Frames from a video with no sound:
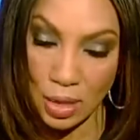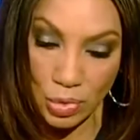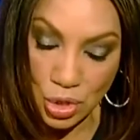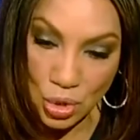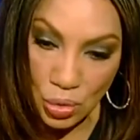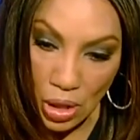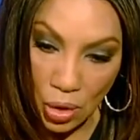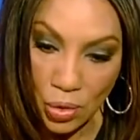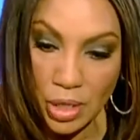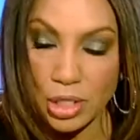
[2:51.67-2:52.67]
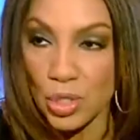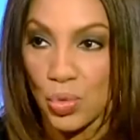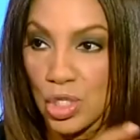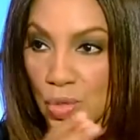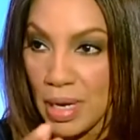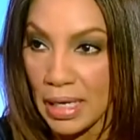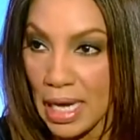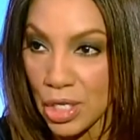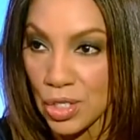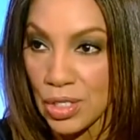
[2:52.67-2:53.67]
it was too low. You switch your
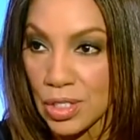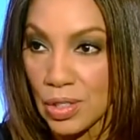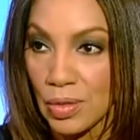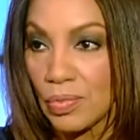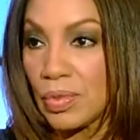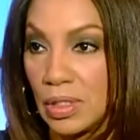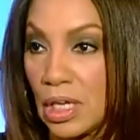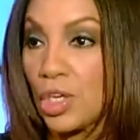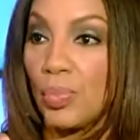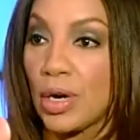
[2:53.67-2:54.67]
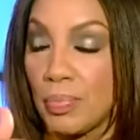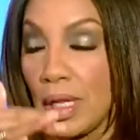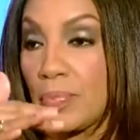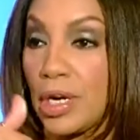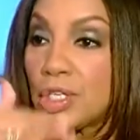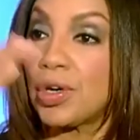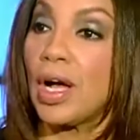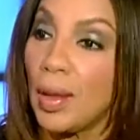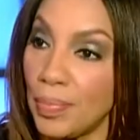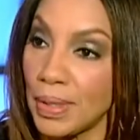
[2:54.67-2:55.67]
medication to get your blood pressure
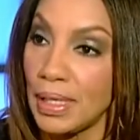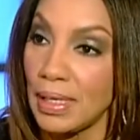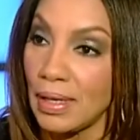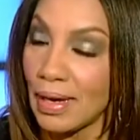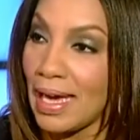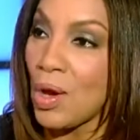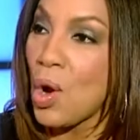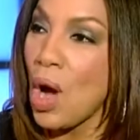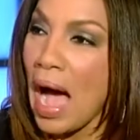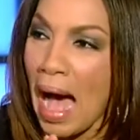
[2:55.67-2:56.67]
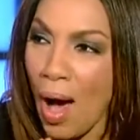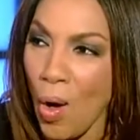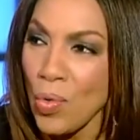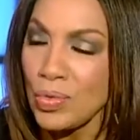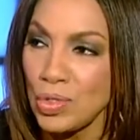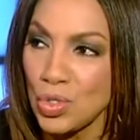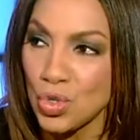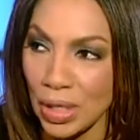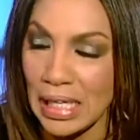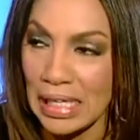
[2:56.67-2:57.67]
up. Okay, how
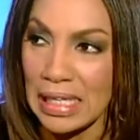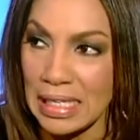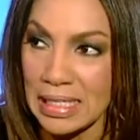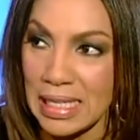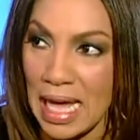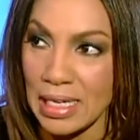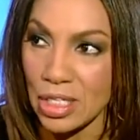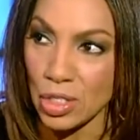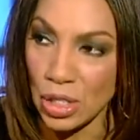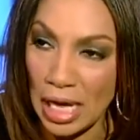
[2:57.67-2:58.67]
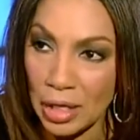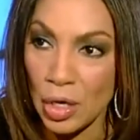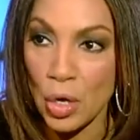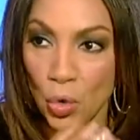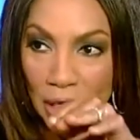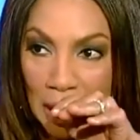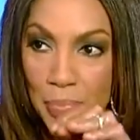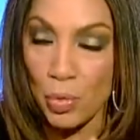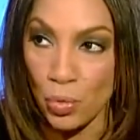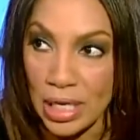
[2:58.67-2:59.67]
tricky is that to kind of keep
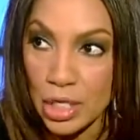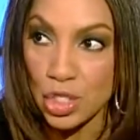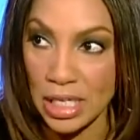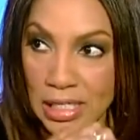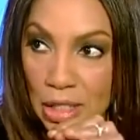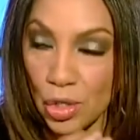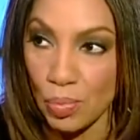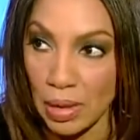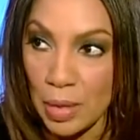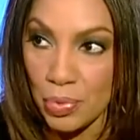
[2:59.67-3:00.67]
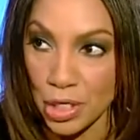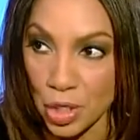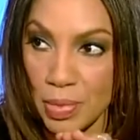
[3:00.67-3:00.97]
readjusting your blood pressure